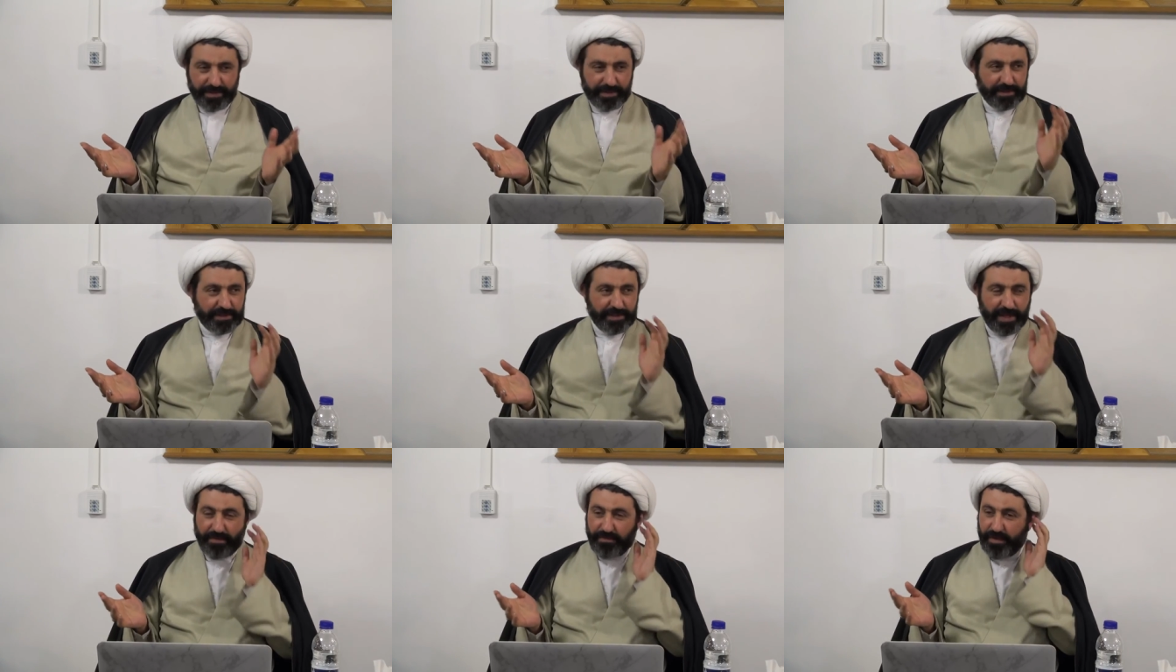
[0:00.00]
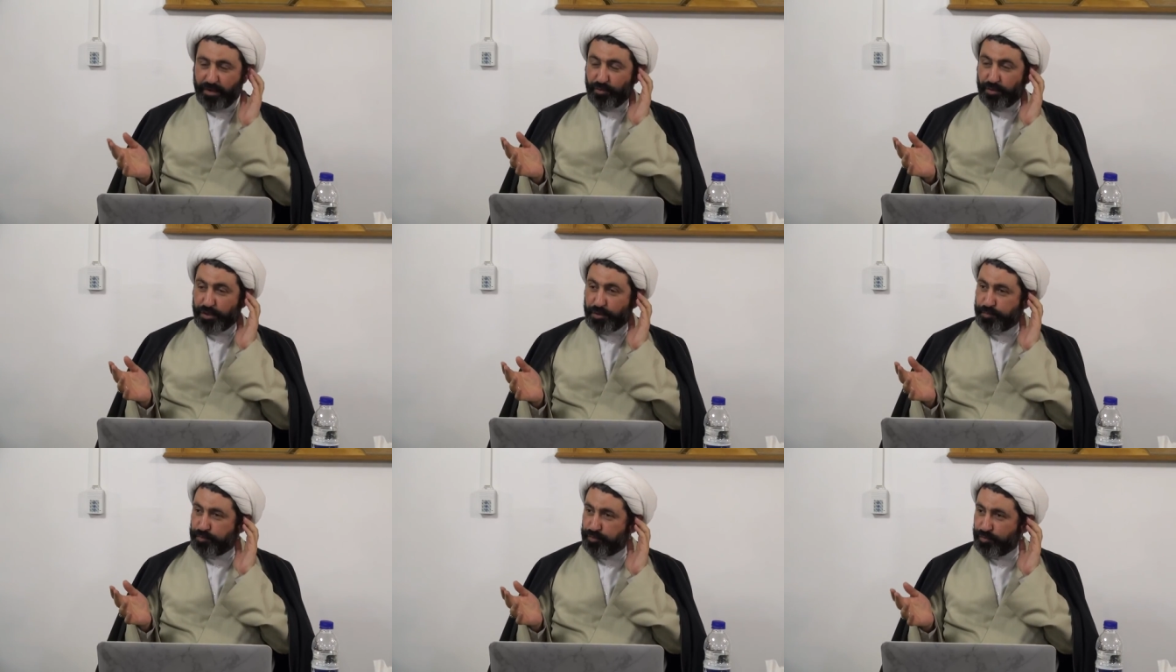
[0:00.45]
Someone who
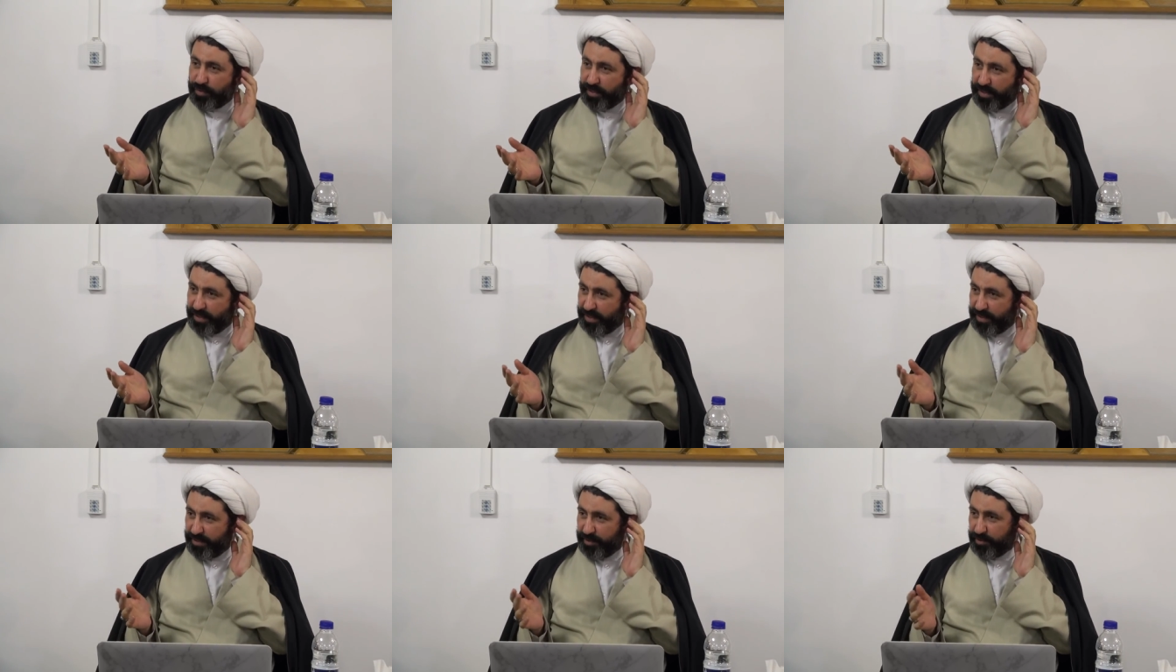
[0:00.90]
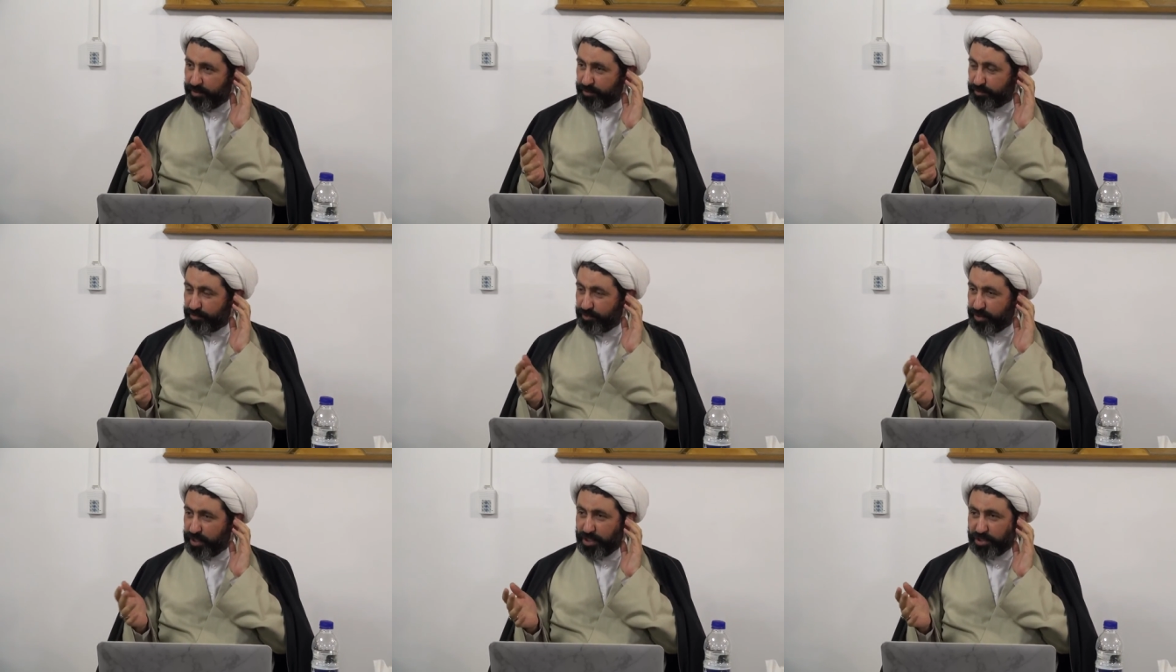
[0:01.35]
is poor
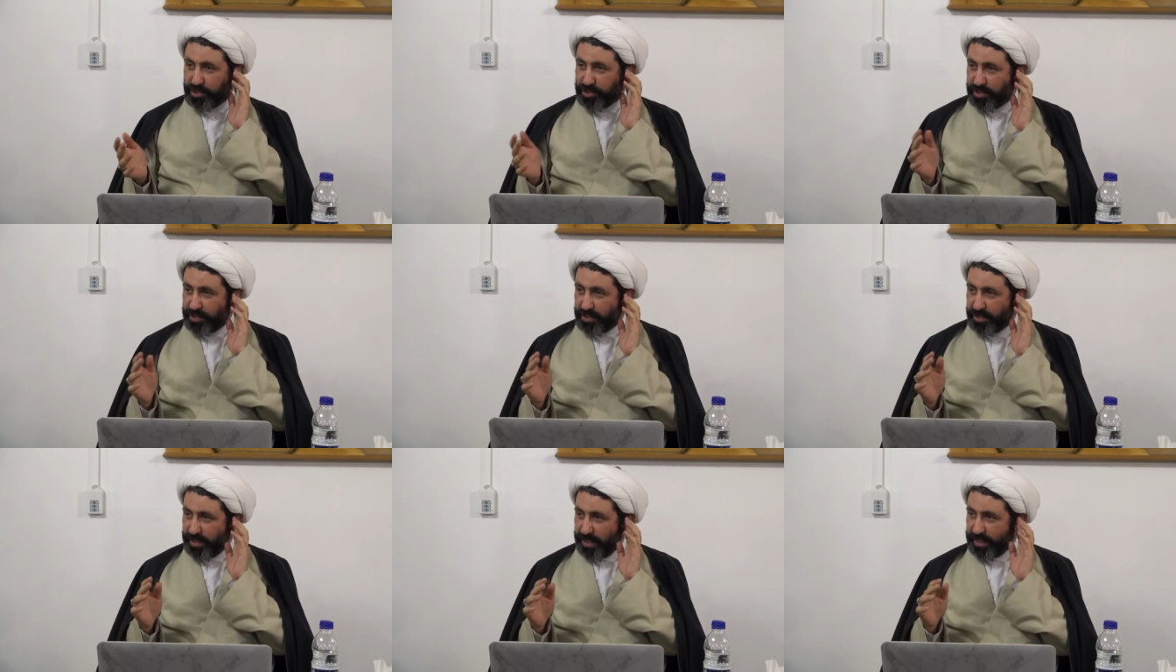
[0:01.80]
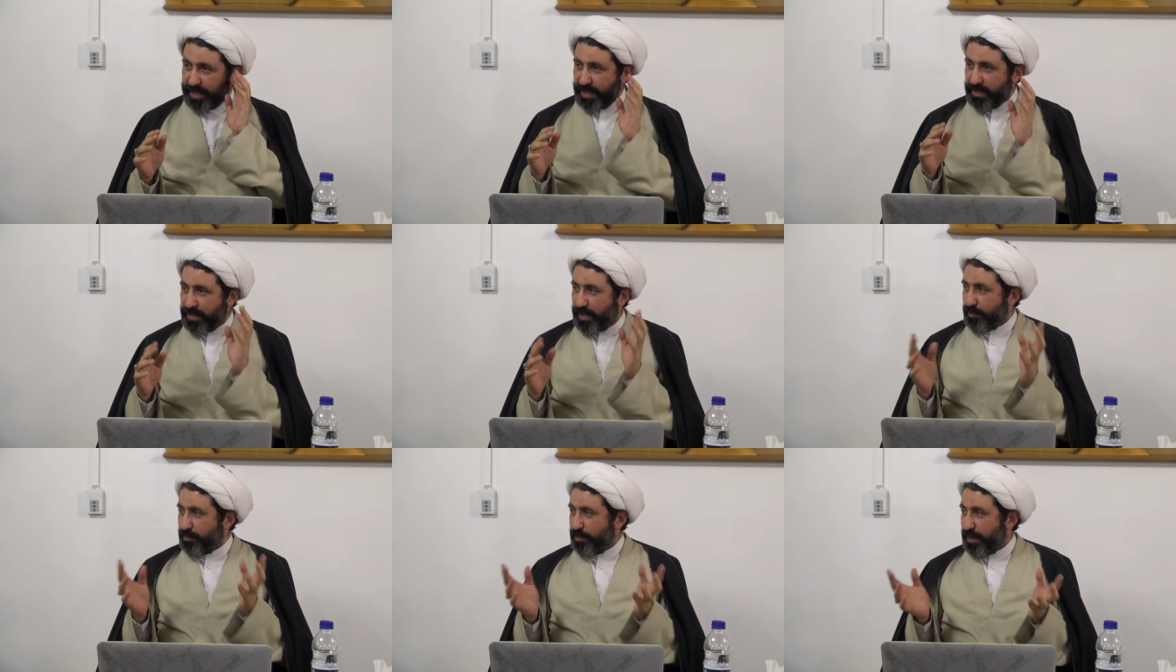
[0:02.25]
or rich, they
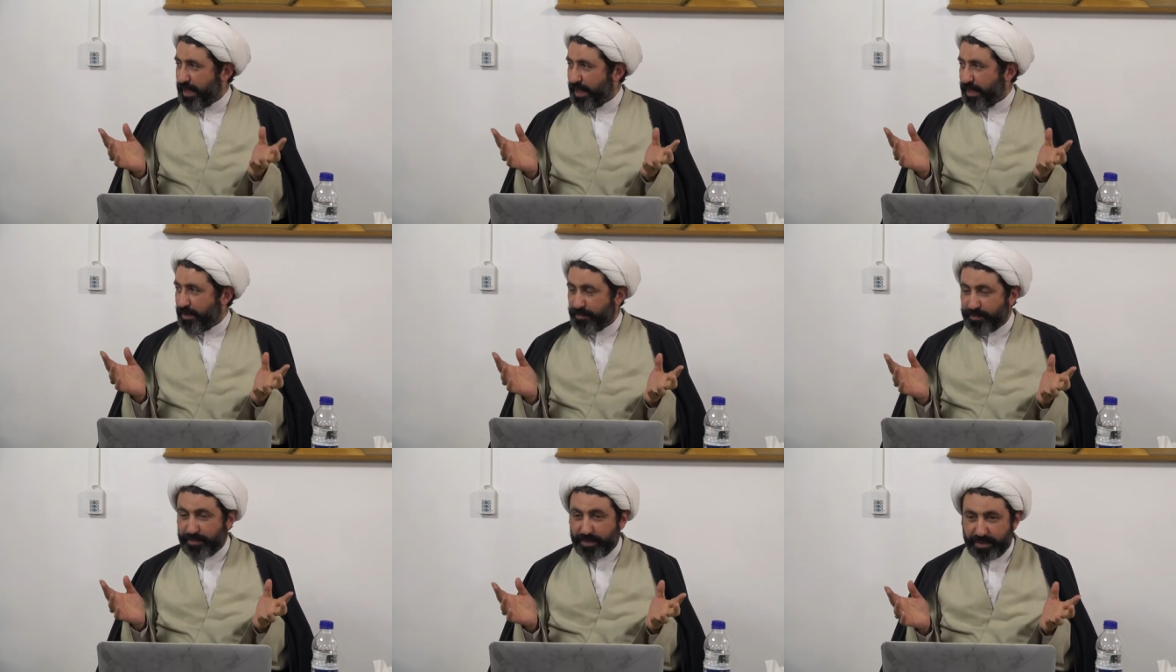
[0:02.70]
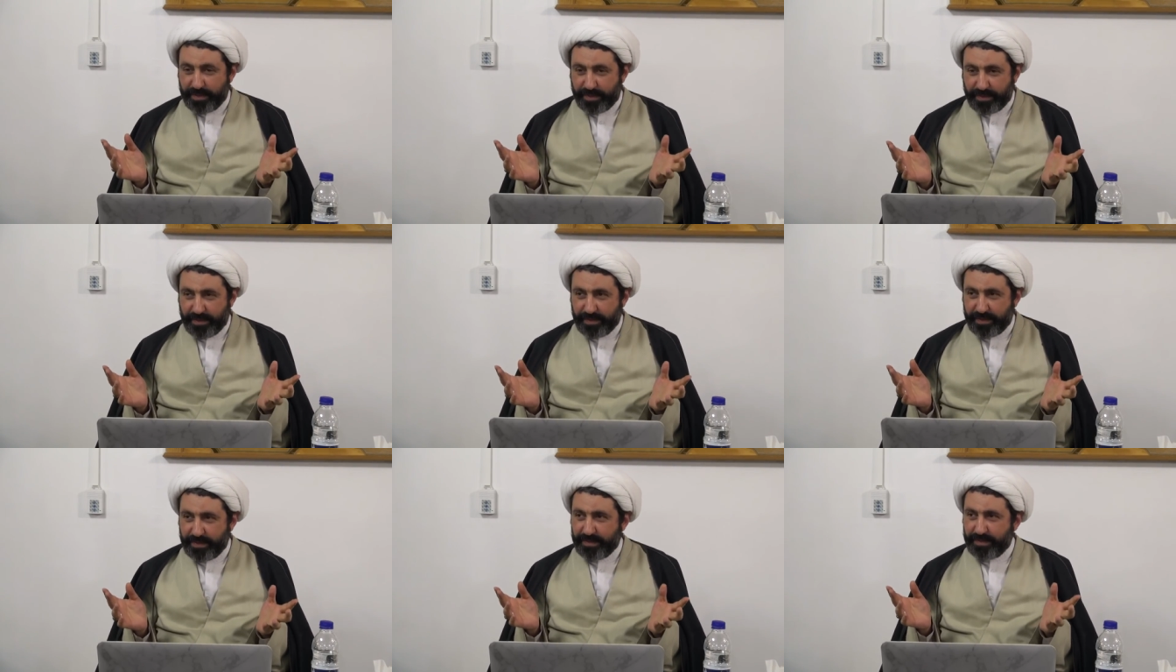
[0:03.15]
cannot blame.
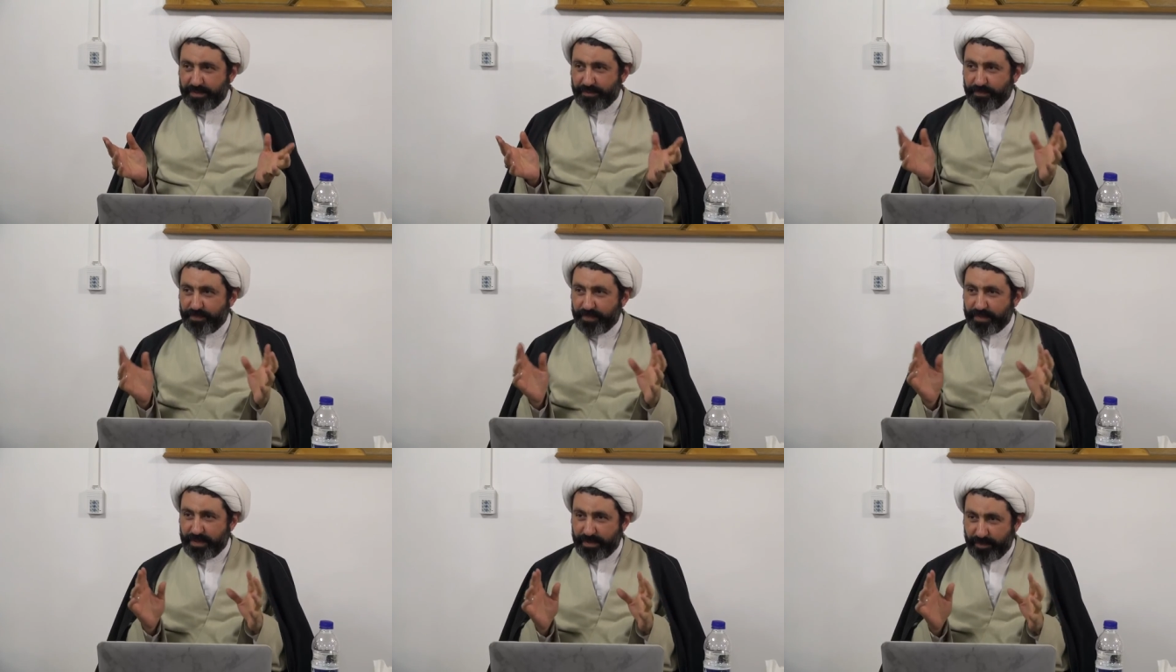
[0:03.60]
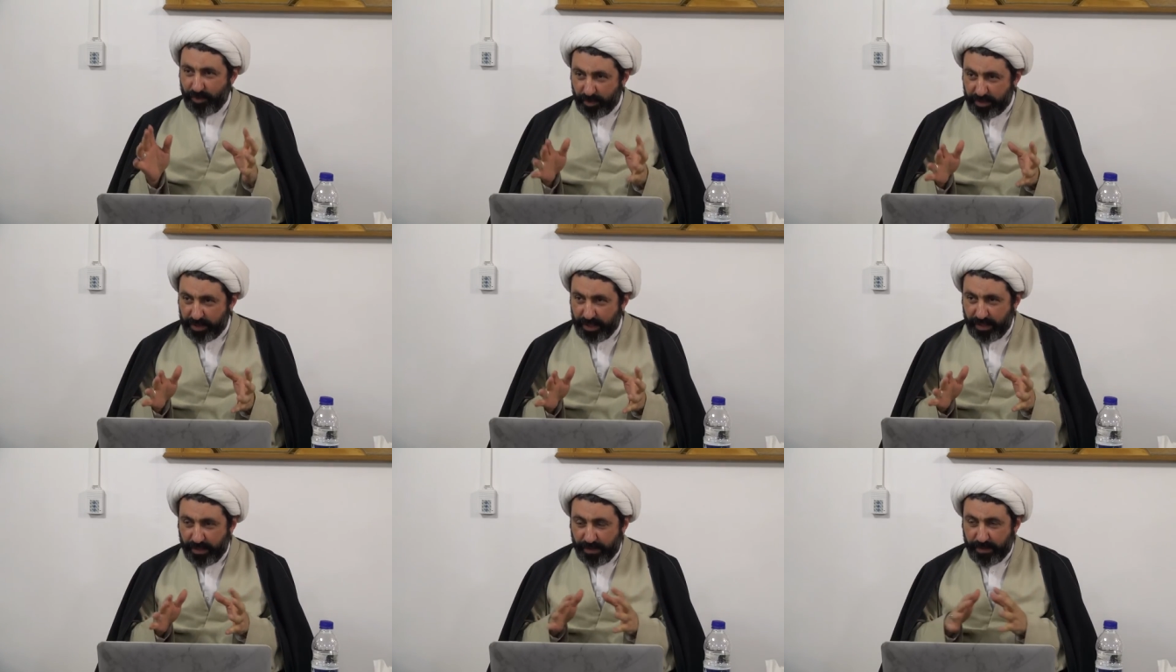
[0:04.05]

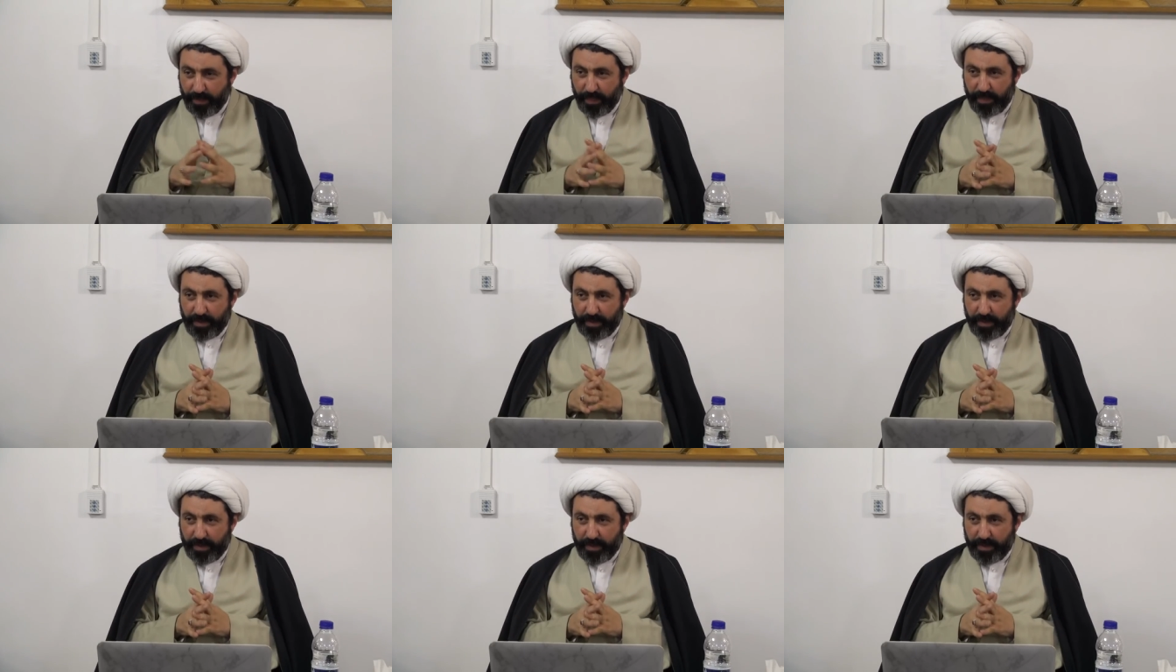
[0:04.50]
Okay?